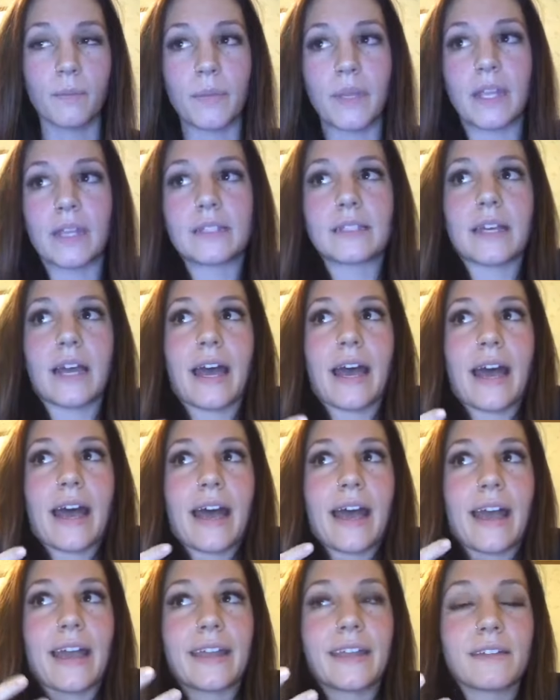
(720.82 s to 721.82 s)
because
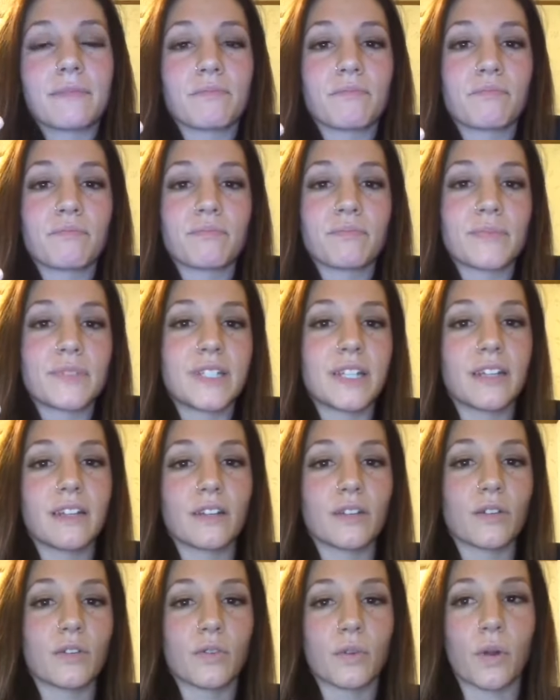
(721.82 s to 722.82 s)
I
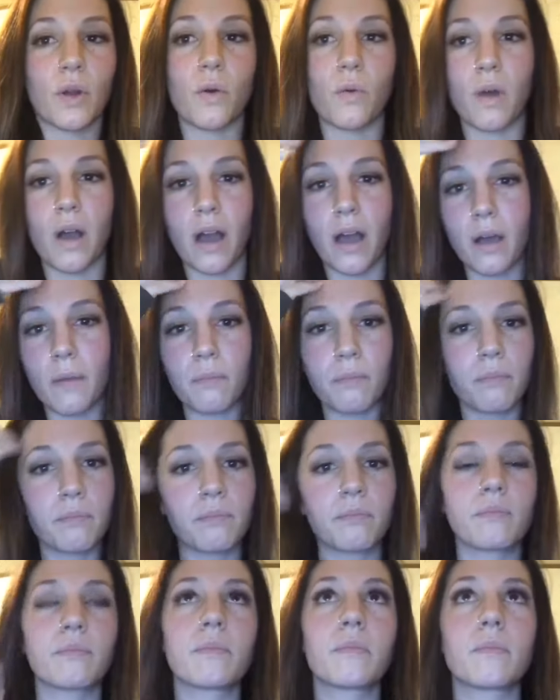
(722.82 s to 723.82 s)
didn't grow up,
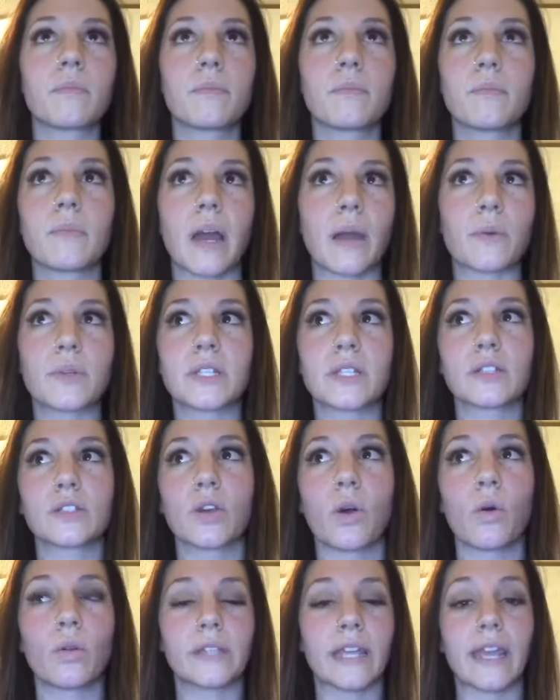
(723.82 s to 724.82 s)
I wasn't
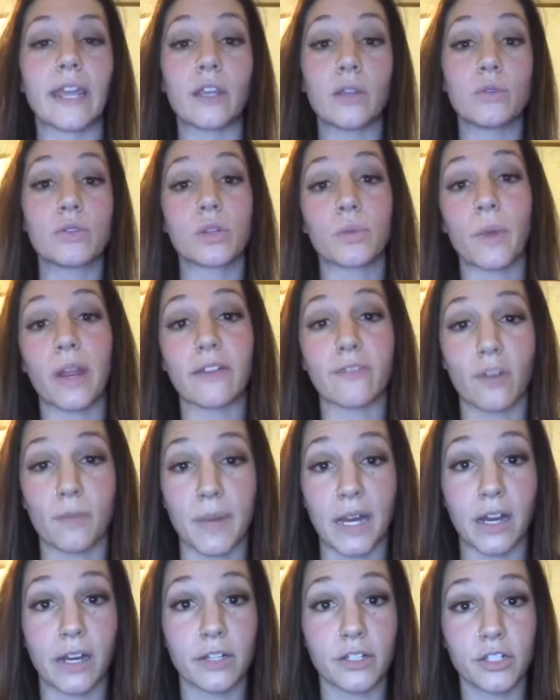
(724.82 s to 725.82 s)
told, hey, you should wait for
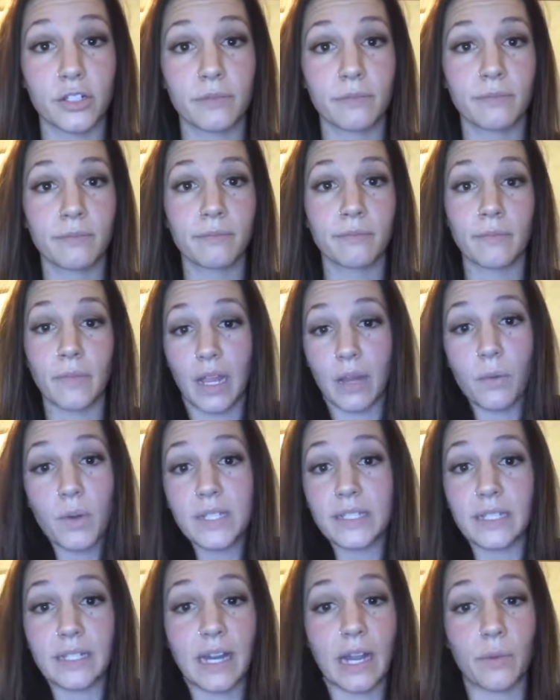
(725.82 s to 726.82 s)
marriage. I
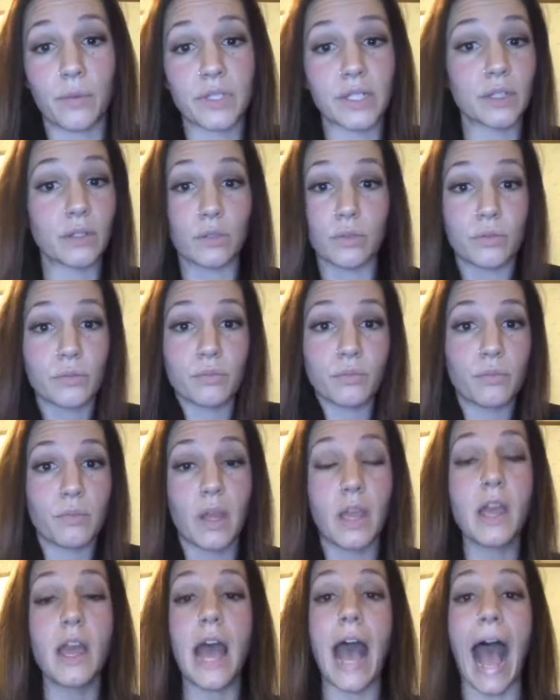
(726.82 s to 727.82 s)
wasn't. I wasn't,
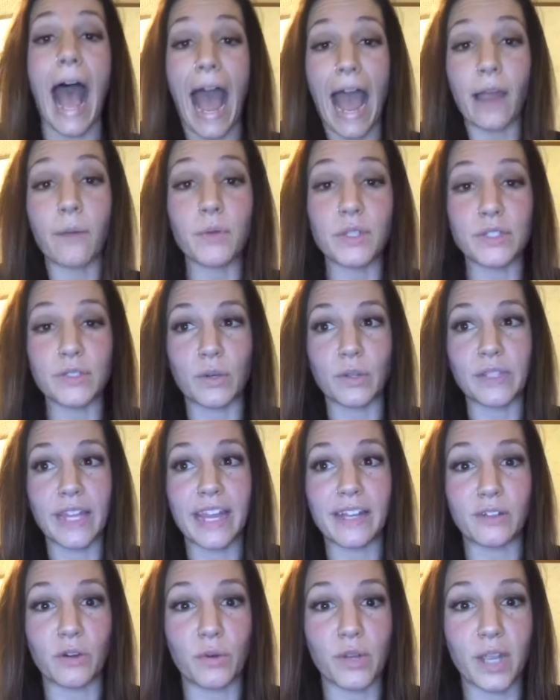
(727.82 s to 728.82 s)
I was told,
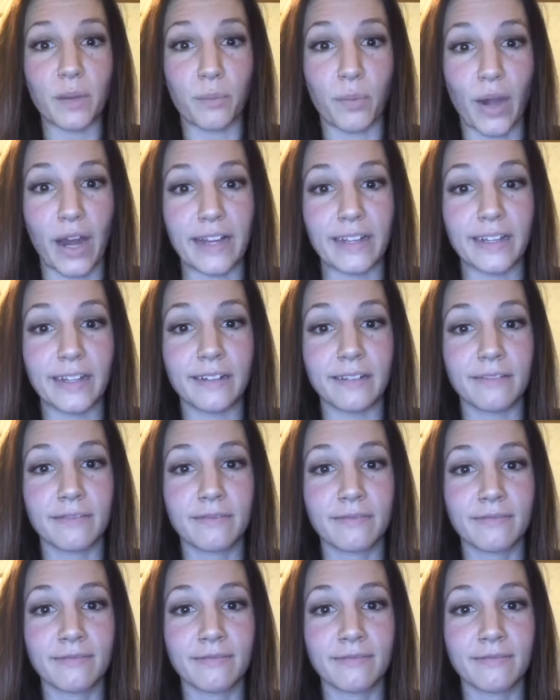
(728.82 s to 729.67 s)
hey, don't get pregnant.